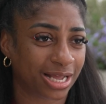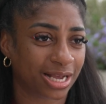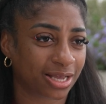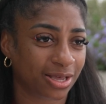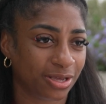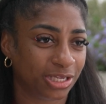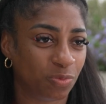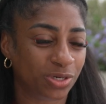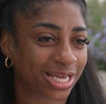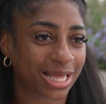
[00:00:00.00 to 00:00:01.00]
Like
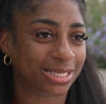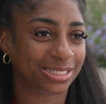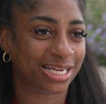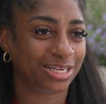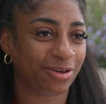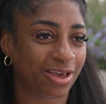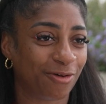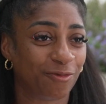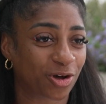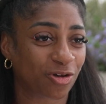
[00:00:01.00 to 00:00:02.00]
you wouldn't get this in any
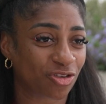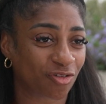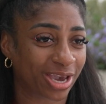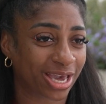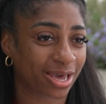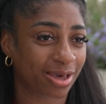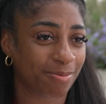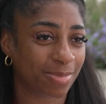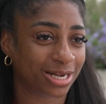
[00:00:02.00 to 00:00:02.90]
other country, um,